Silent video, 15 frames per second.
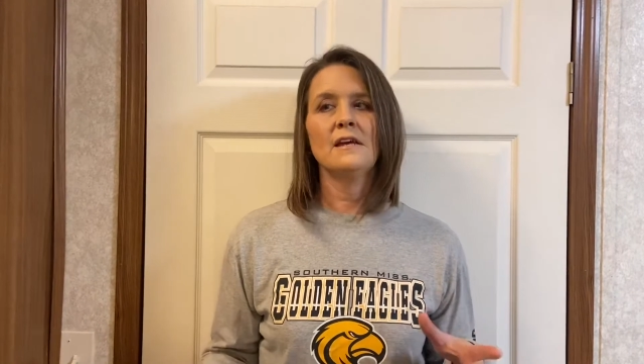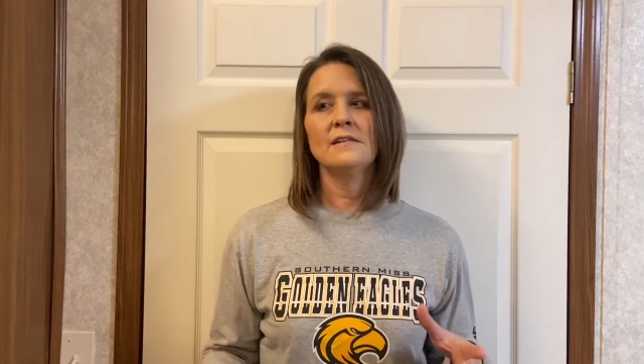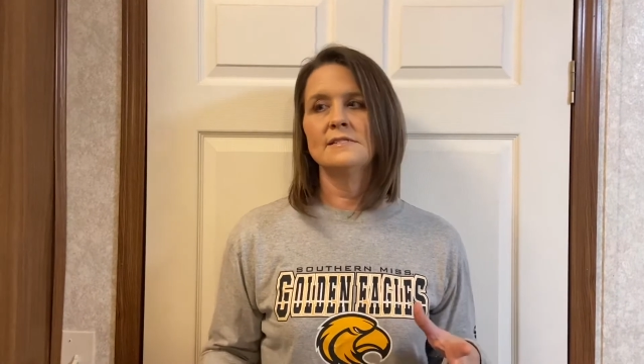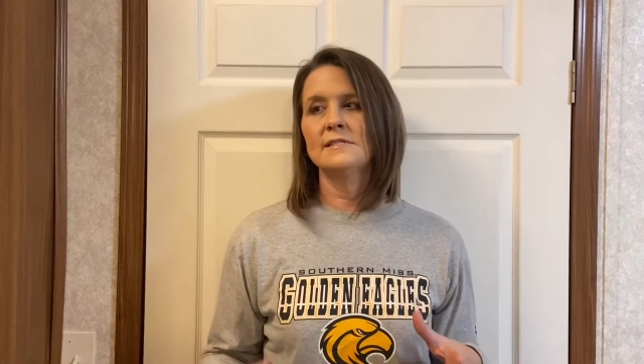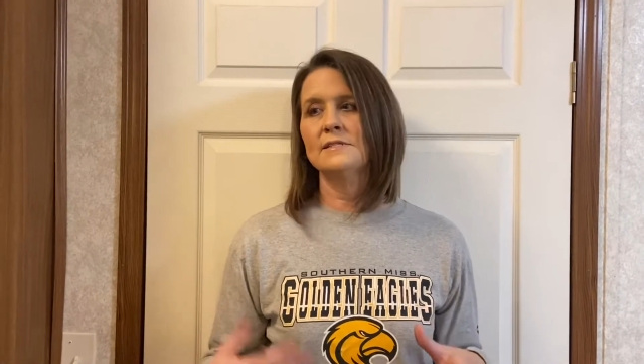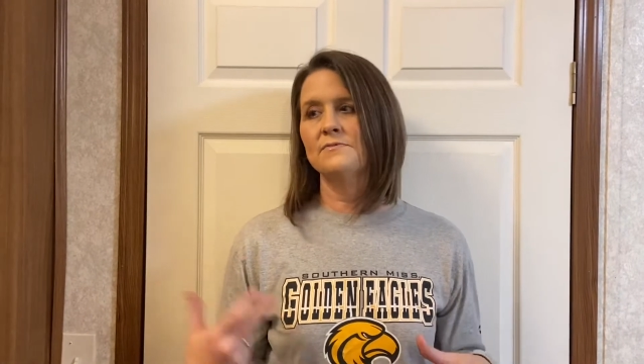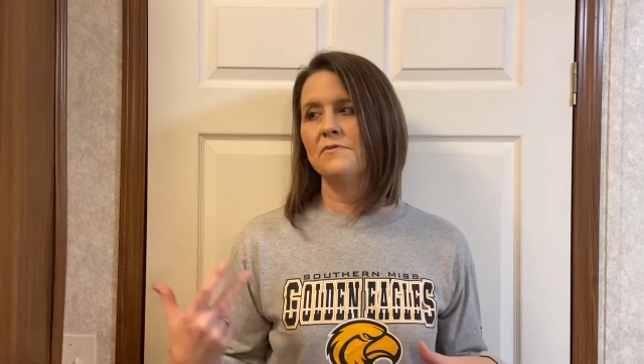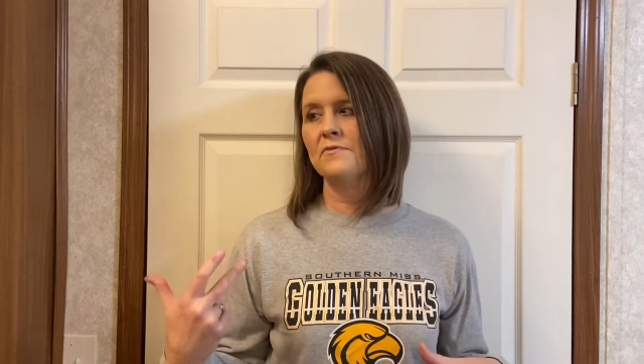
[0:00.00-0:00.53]
and
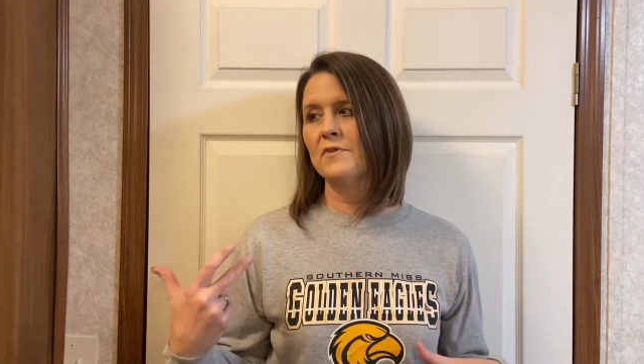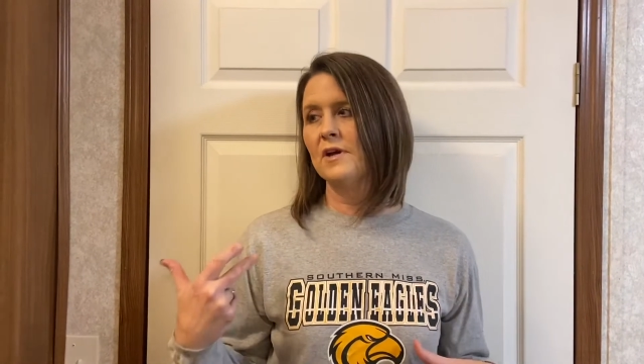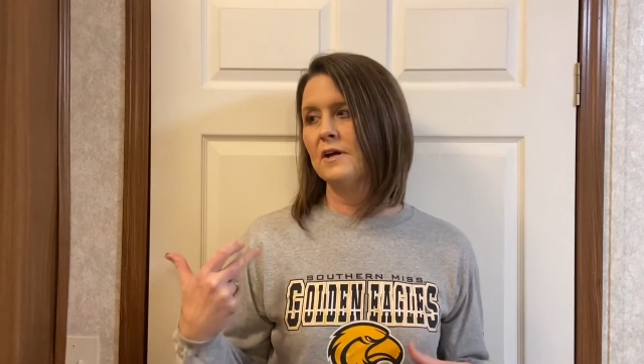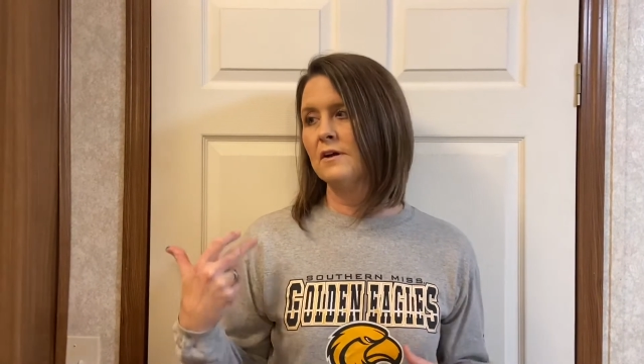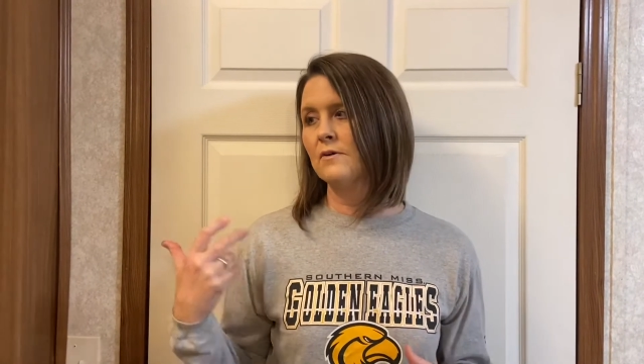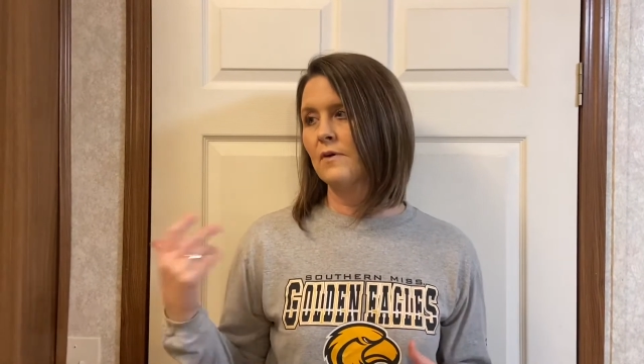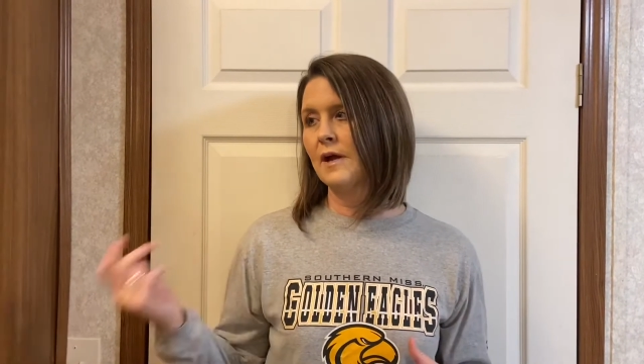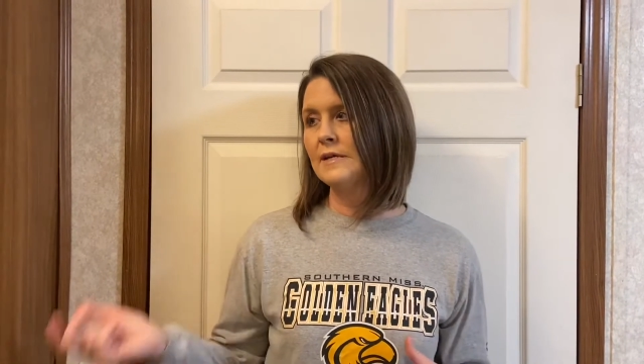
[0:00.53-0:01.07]
since we've
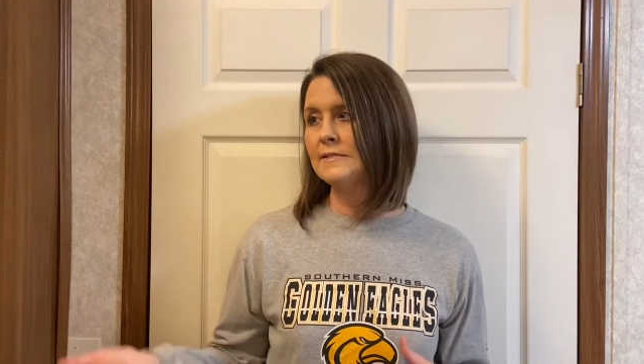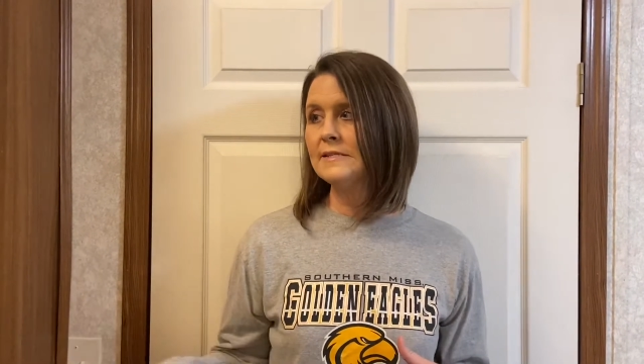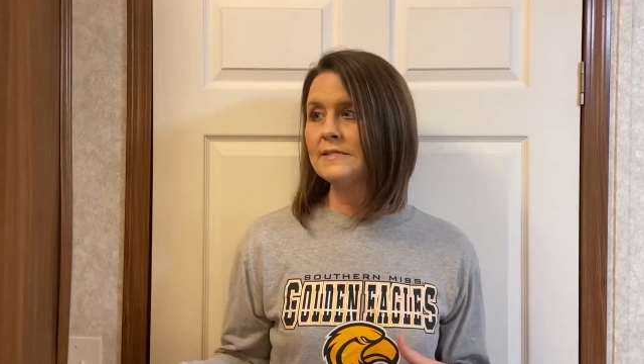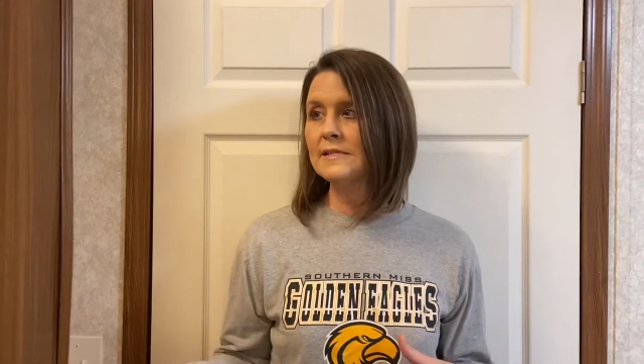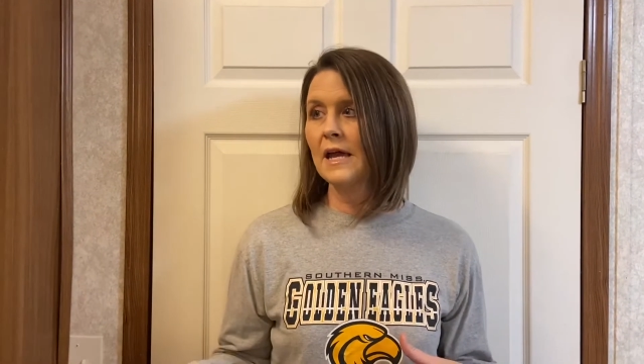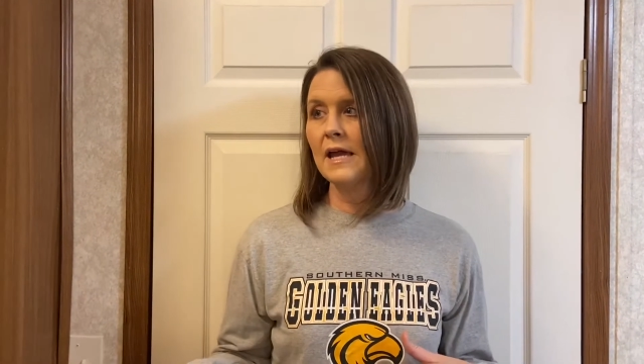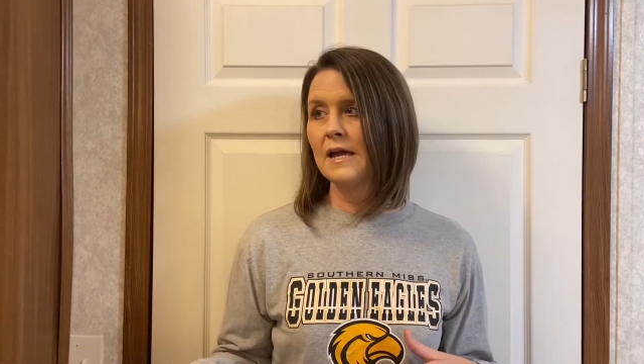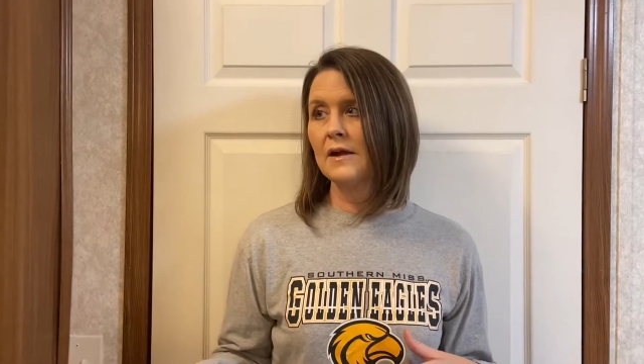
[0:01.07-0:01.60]
cut Grace's
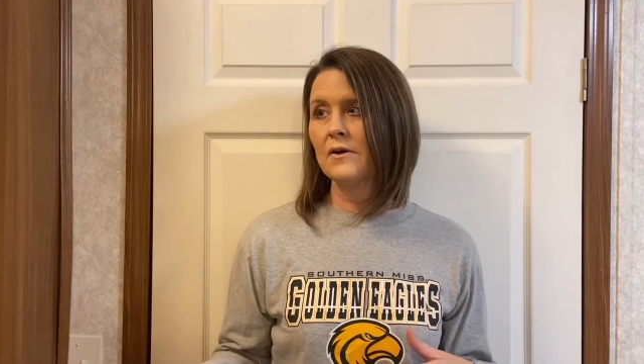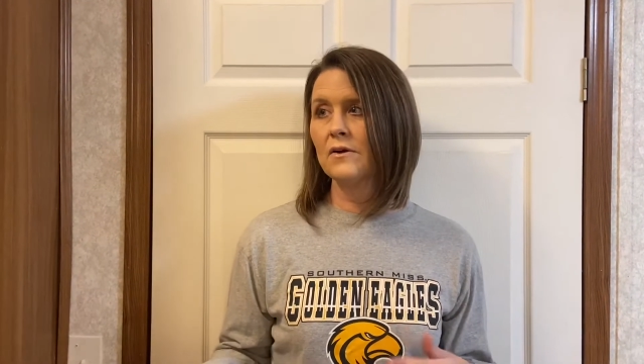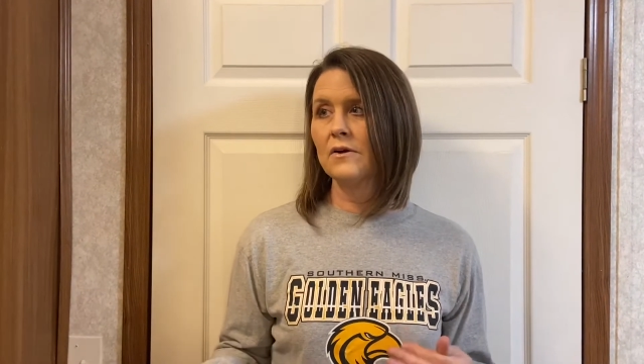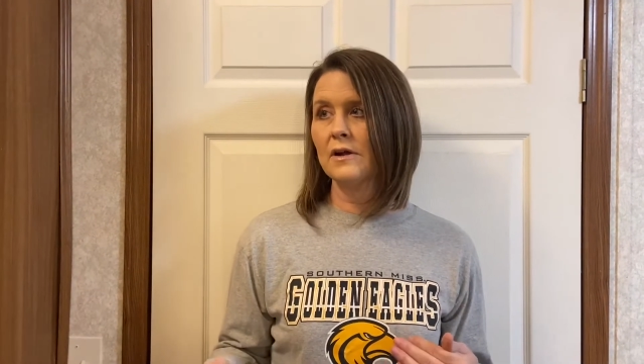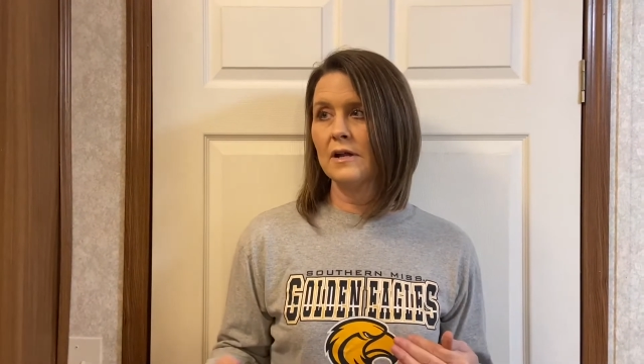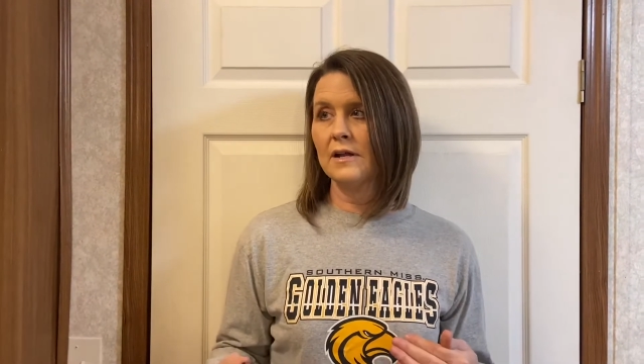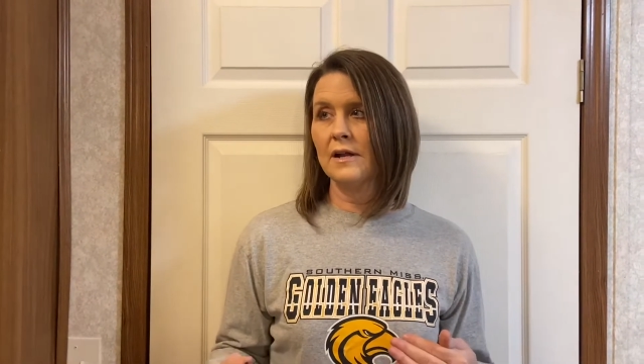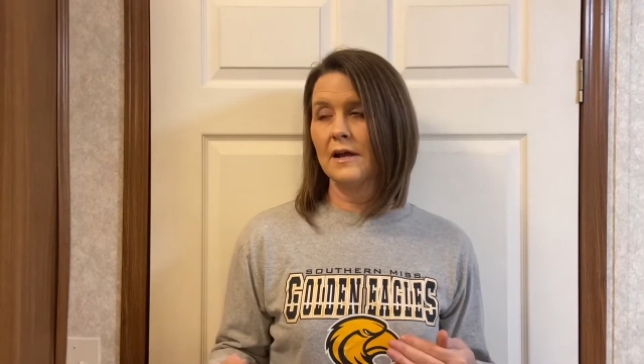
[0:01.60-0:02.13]
hair
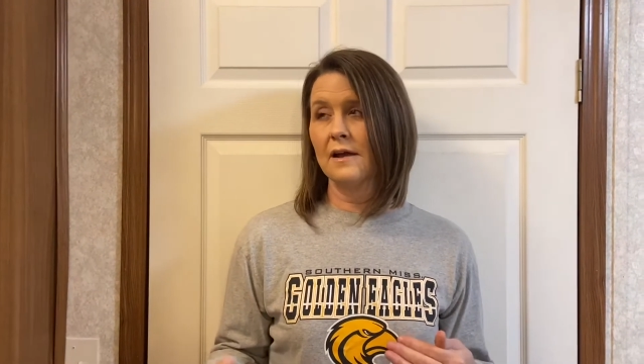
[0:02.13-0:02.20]
and I